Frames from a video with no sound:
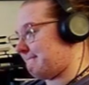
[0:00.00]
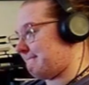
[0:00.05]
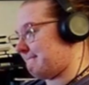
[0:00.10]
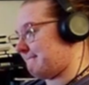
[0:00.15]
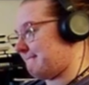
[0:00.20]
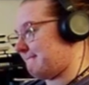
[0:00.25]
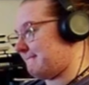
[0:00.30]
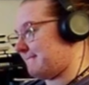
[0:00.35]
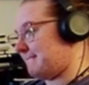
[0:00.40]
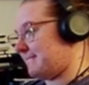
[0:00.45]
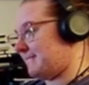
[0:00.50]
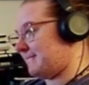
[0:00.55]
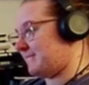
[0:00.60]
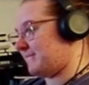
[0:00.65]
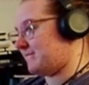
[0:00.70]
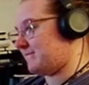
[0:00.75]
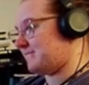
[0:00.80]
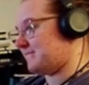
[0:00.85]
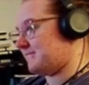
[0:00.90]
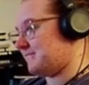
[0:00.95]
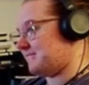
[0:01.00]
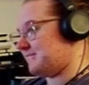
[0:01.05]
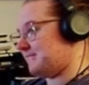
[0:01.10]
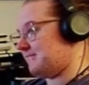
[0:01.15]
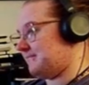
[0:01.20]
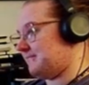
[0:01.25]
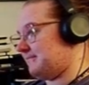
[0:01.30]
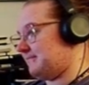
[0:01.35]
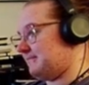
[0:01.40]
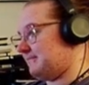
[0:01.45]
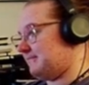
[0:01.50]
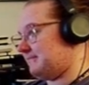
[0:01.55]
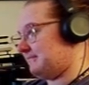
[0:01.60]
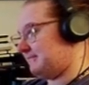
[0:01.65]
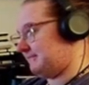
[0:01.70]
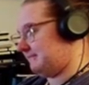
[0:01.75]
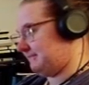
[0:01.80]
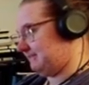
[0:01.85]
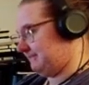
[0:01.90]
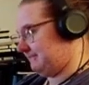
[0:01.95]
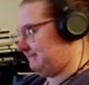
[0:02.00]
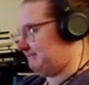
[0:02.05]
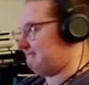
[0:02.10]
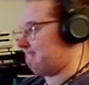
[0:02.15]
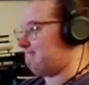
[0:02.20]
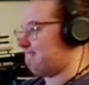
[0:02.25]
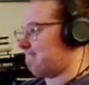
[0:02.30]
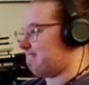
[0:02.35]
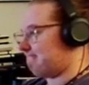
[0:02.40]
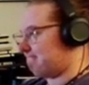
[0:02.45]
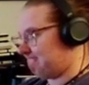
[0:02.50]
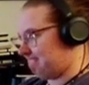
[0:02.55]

(not speaking)